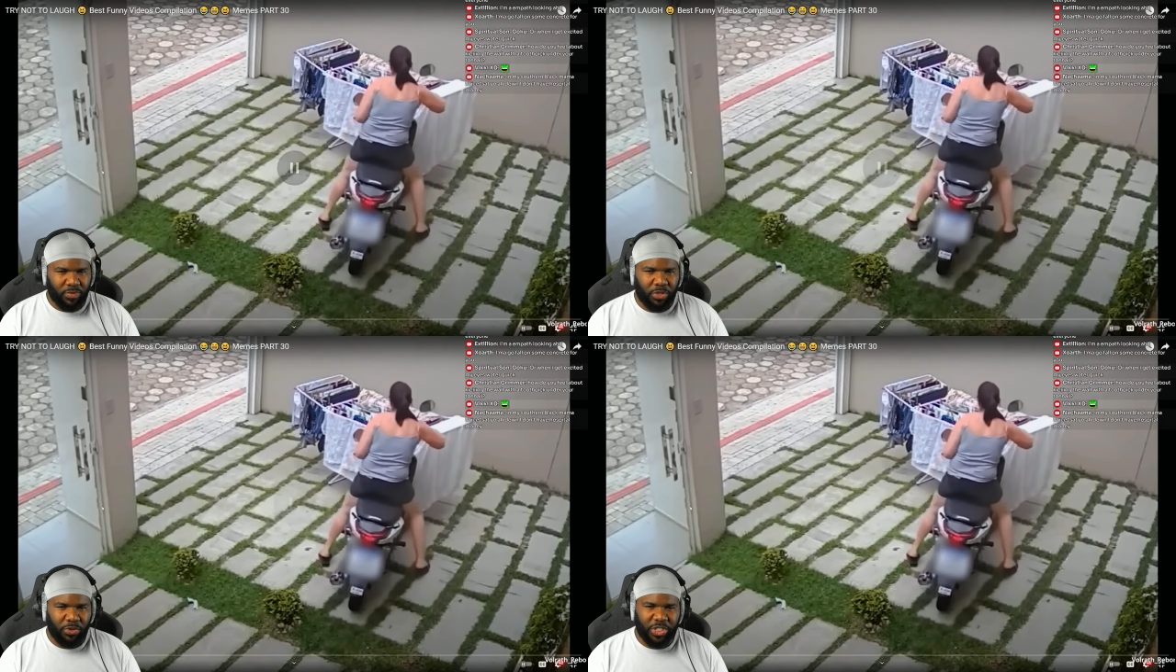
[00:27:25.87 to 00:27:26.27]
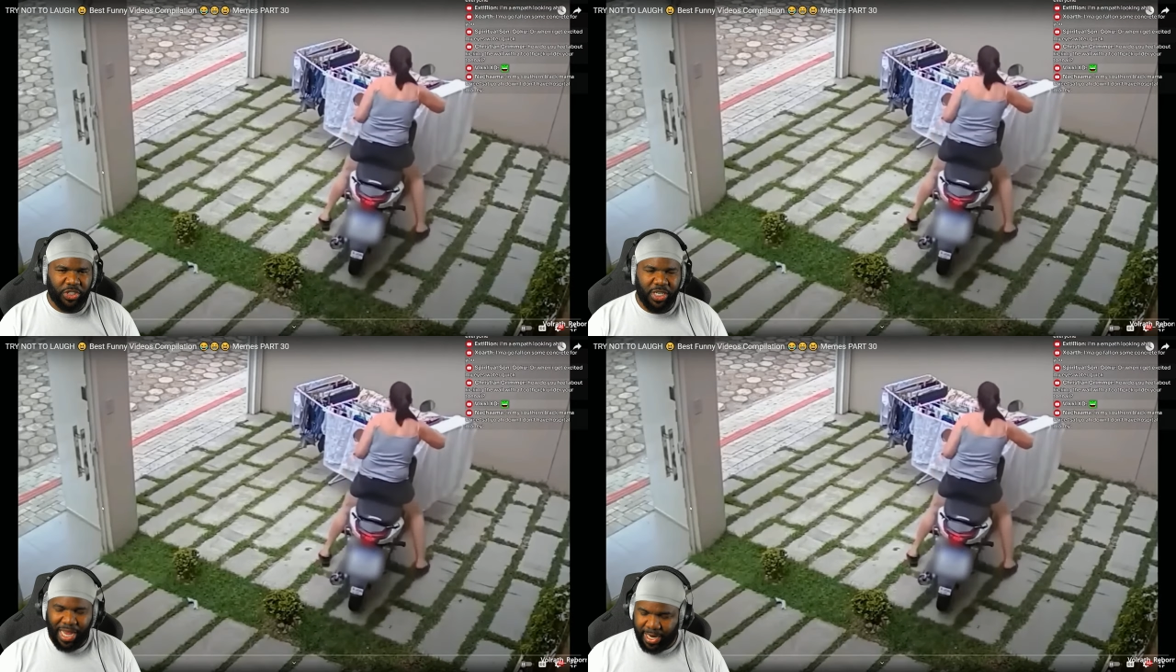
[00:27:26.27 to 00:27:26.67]

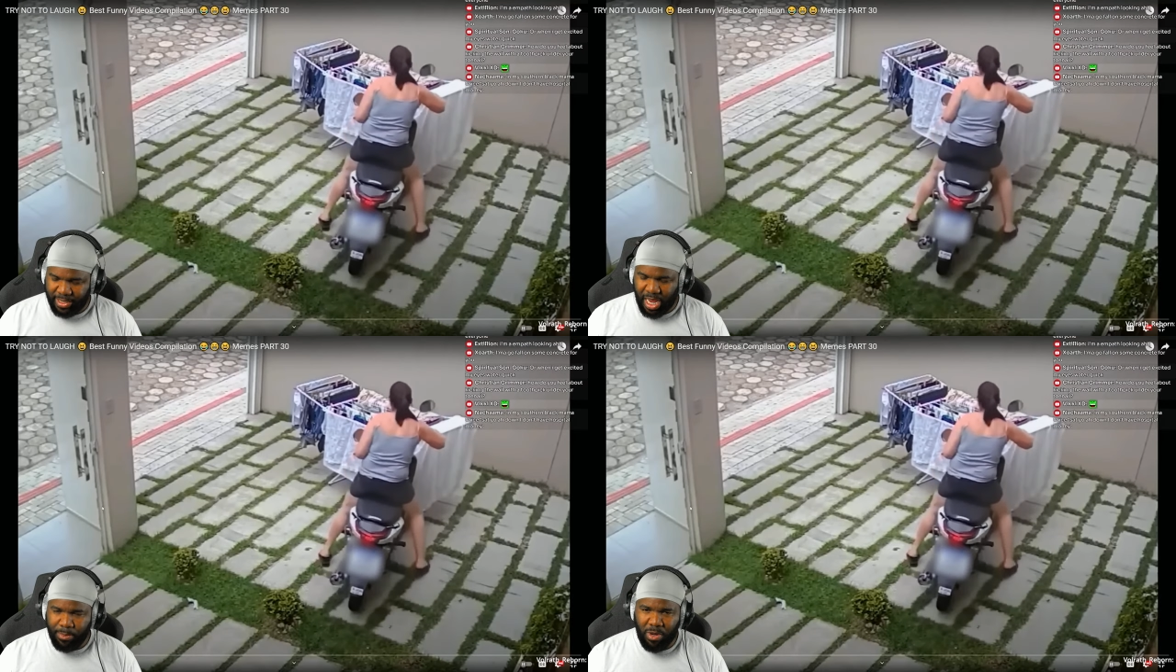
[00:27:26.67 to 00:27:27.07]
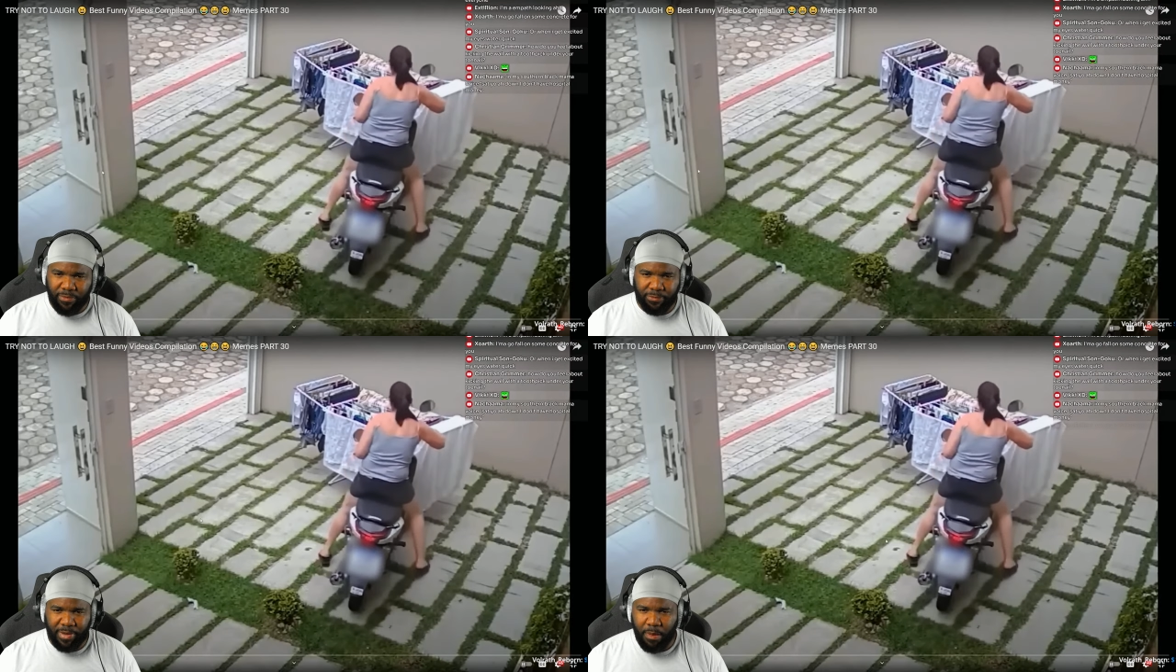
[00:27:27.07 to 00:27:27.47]
Christian, I gotta time you
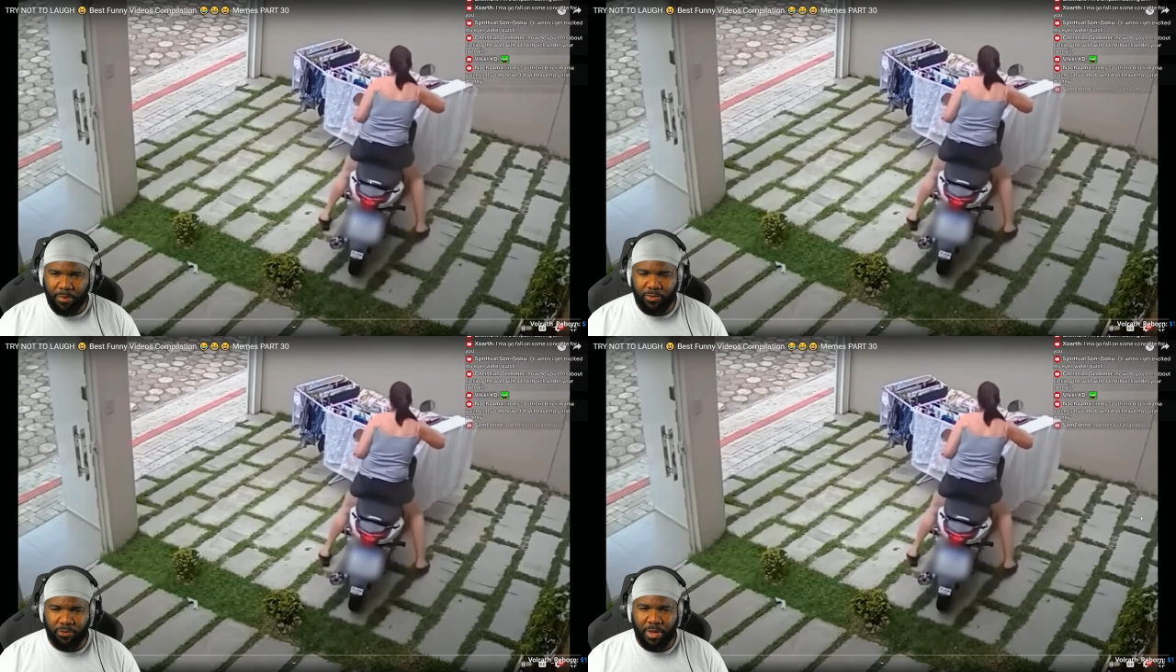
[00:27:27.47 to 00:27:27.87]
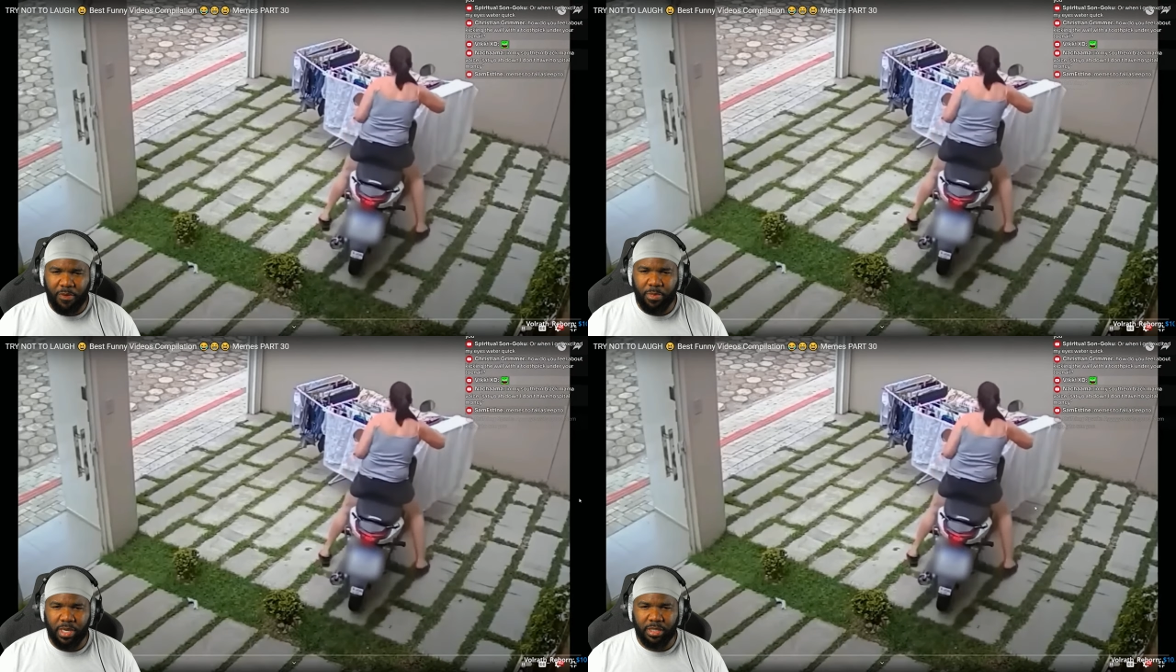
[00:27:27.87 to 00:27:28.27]
out for
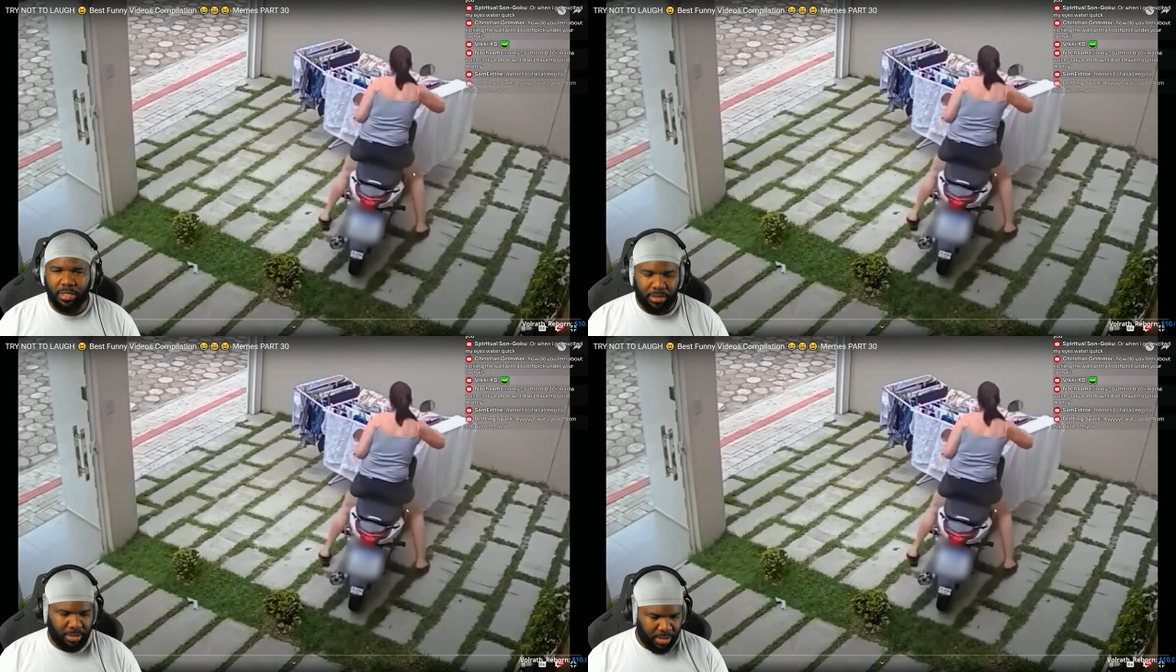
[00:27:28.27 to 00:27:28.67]
five minutes.